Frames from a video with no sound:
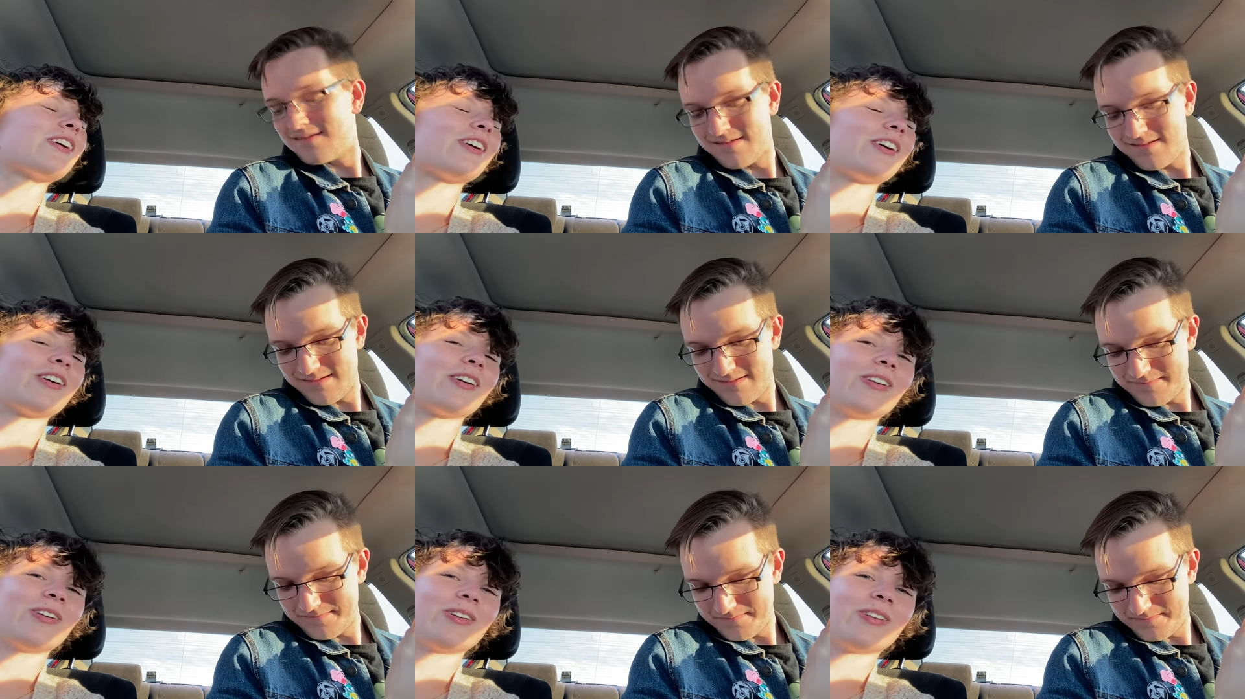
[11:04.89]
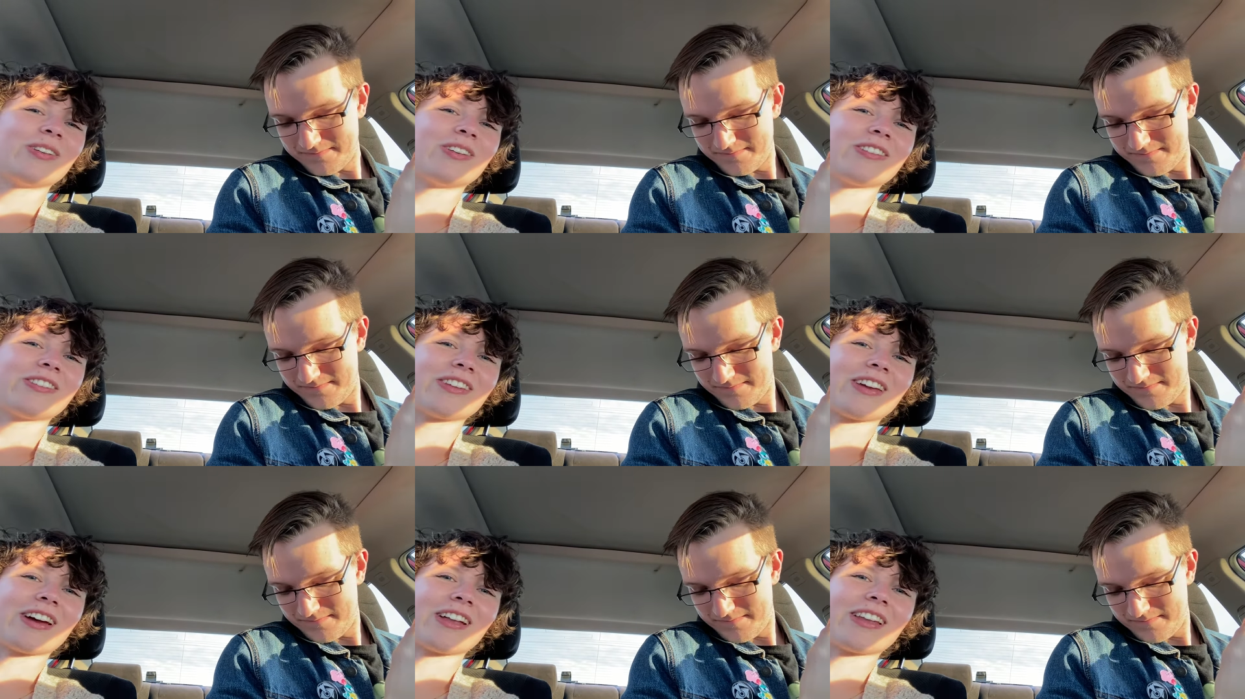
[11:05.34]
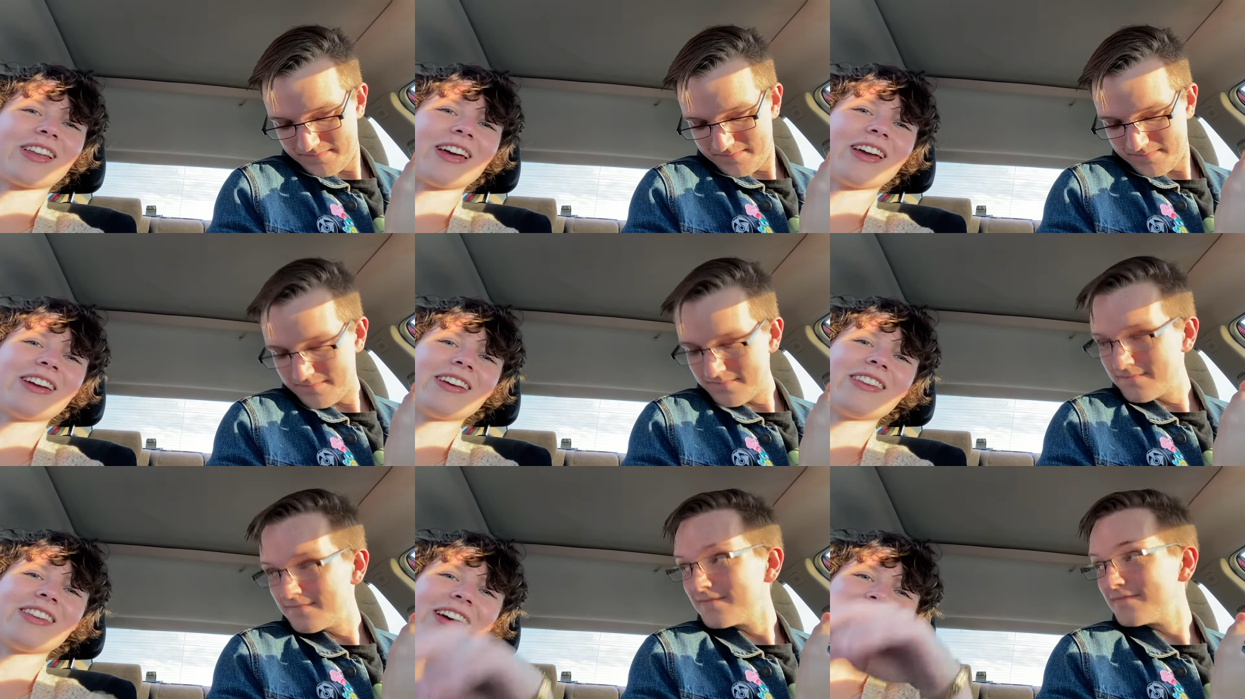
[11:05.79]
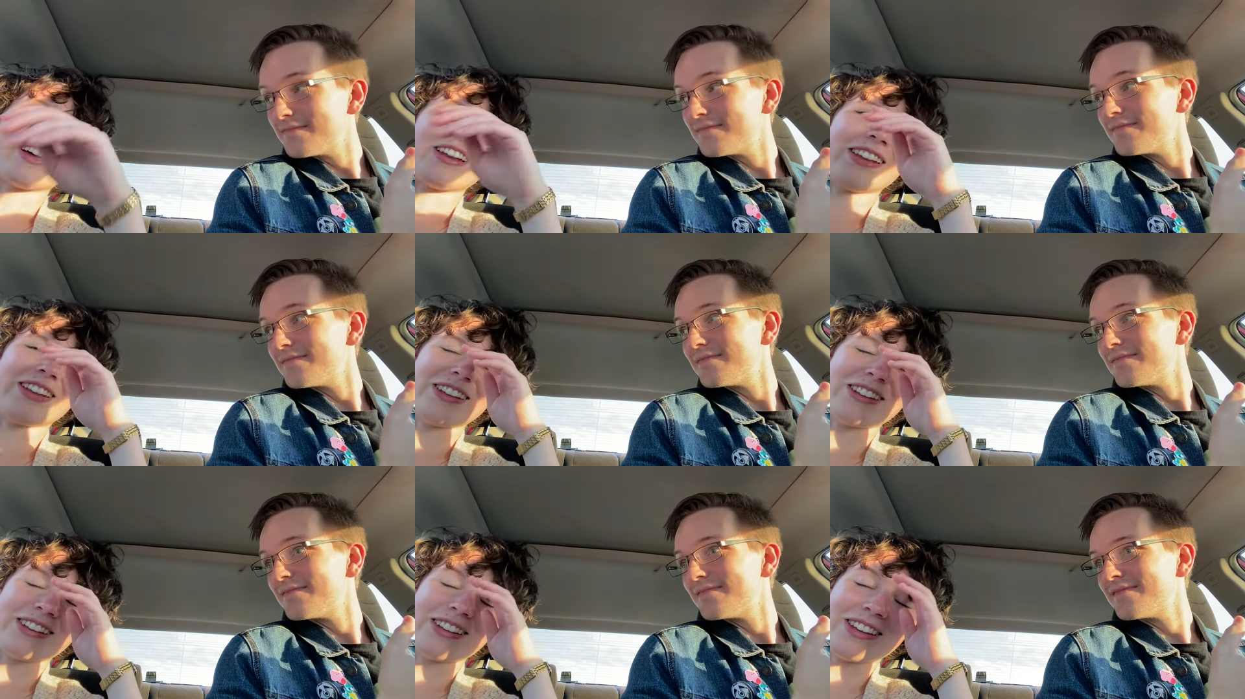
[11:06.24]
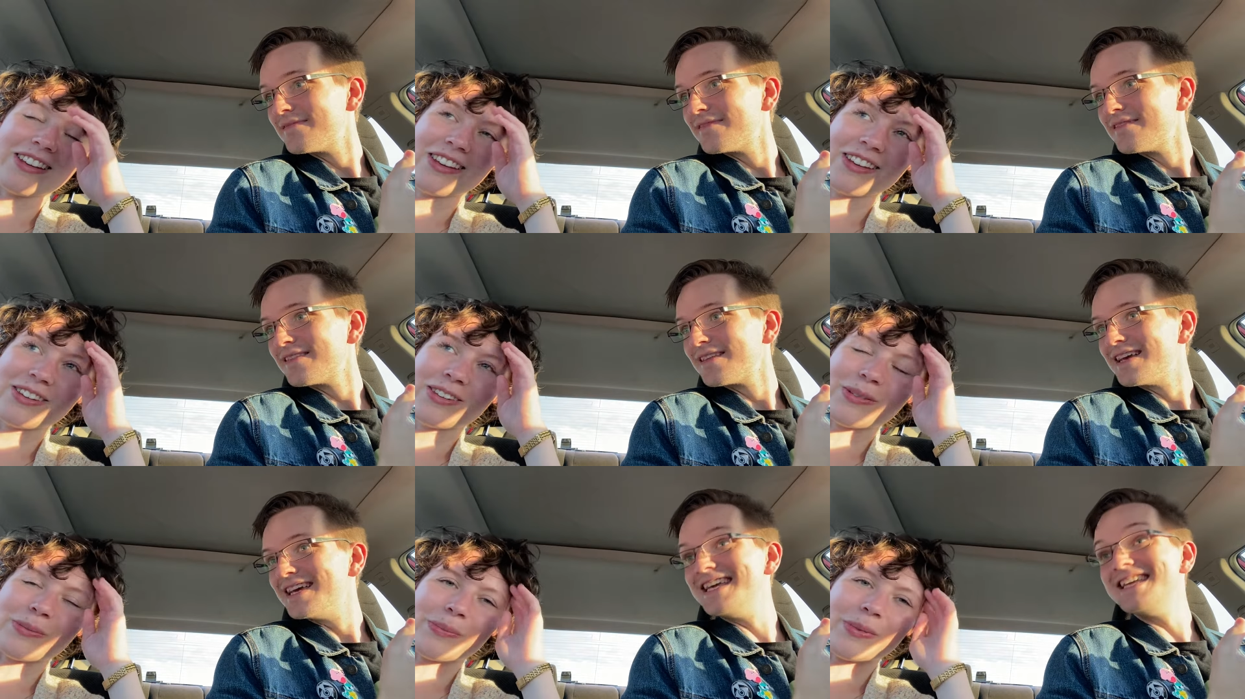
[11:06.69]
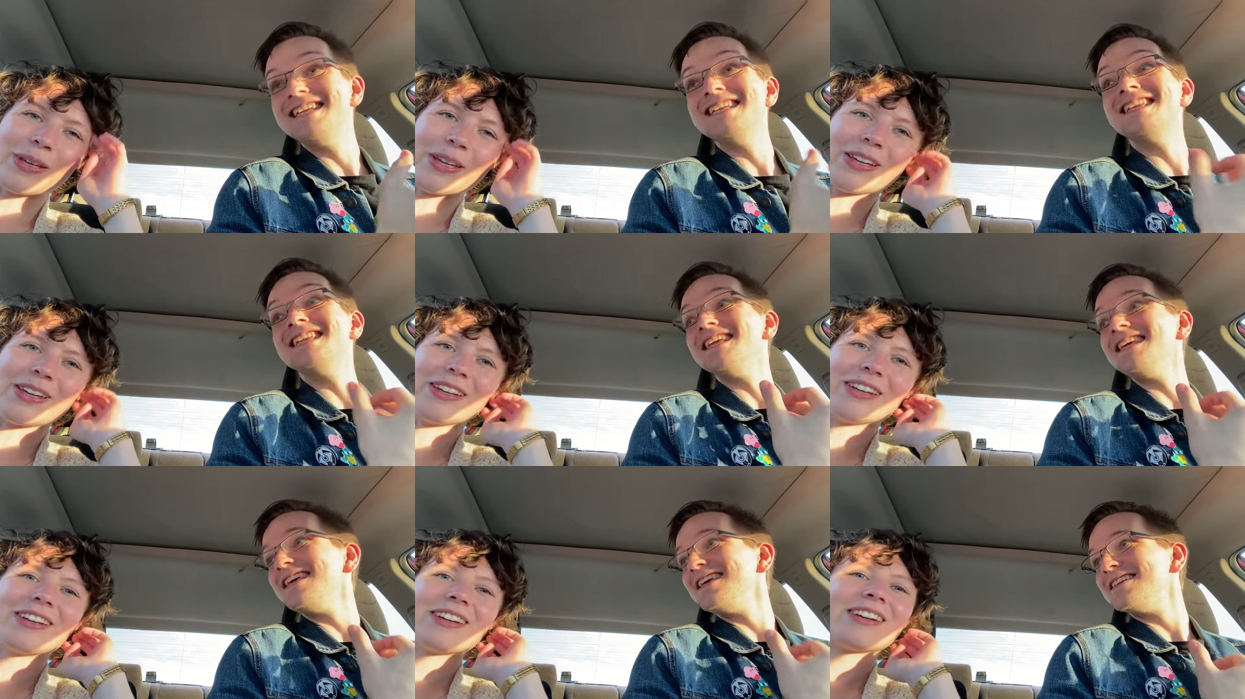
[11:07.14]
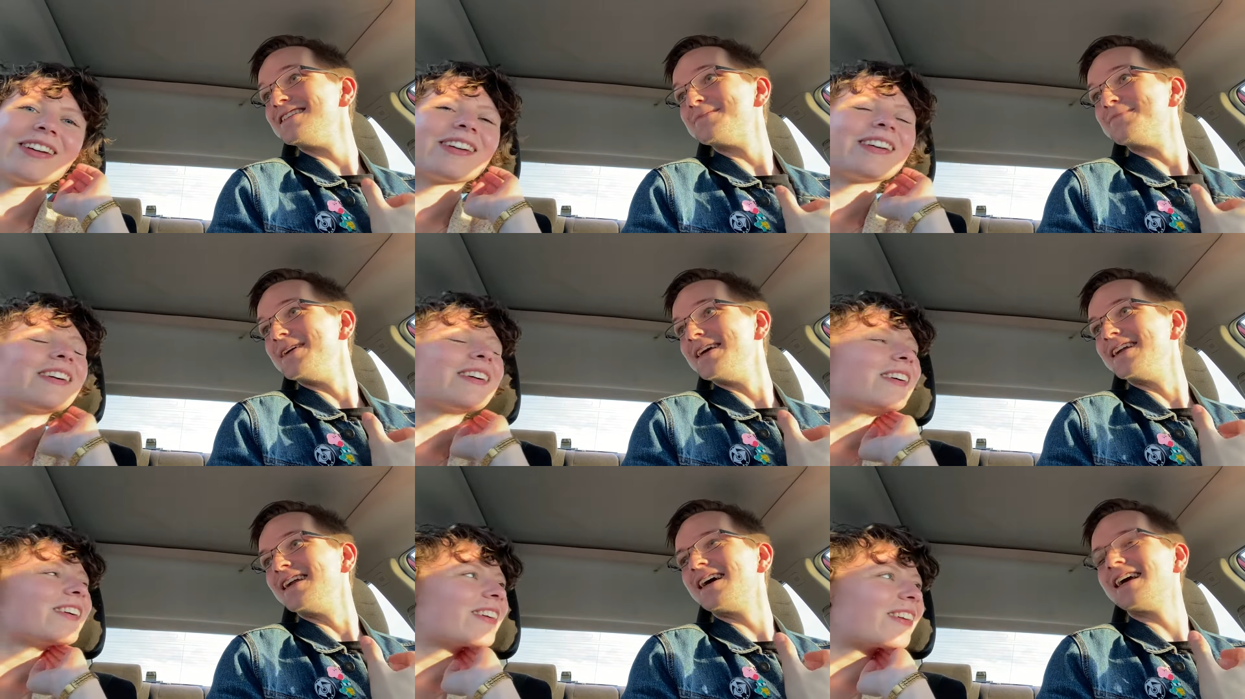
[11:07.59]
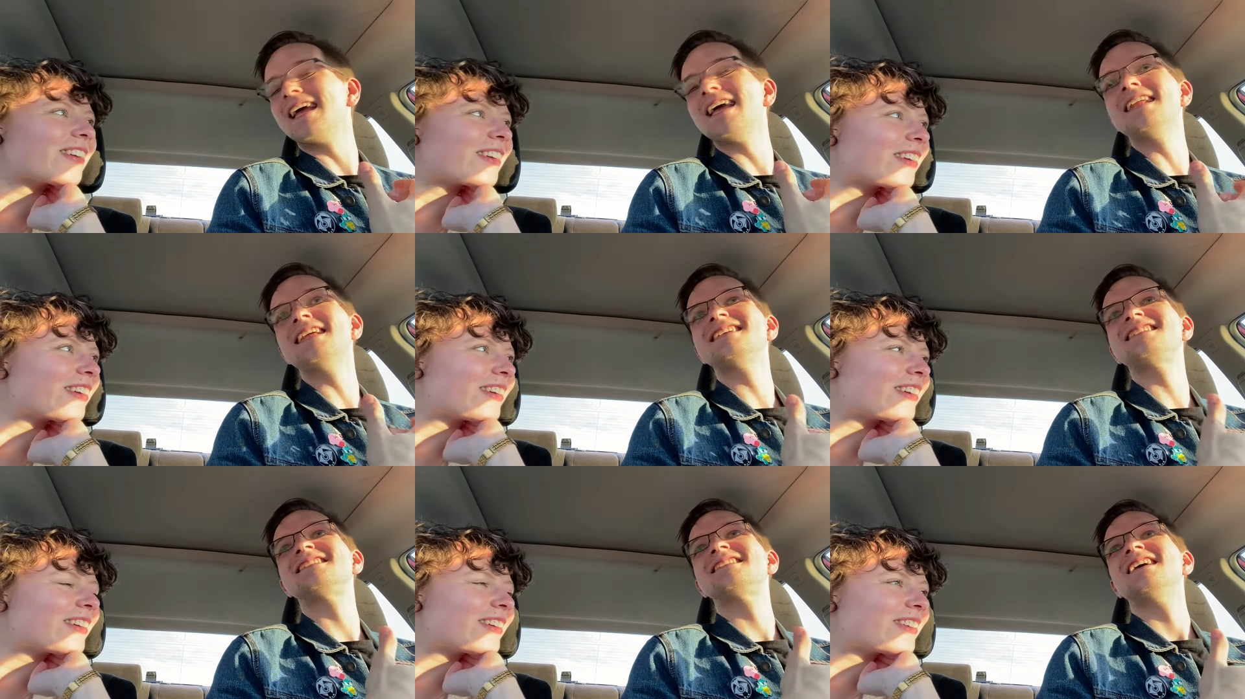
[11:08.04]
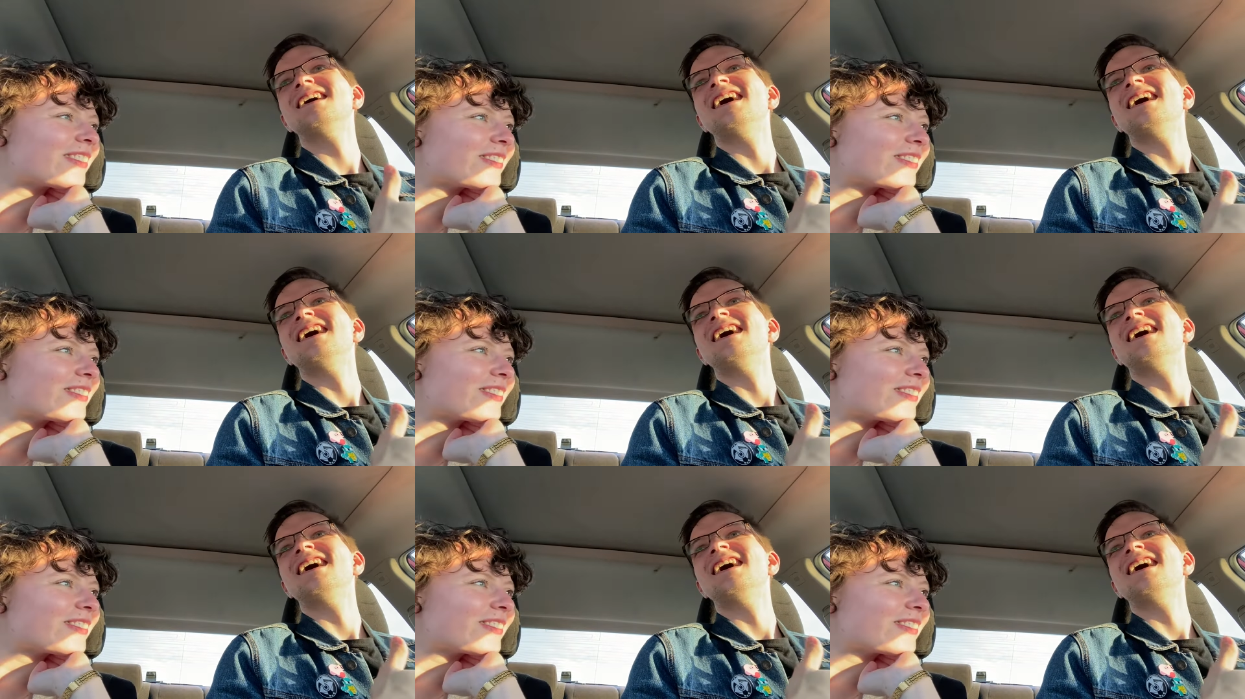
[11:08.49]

Speaker 1: oh he's not like that he needs me he needs me like yeah. and it's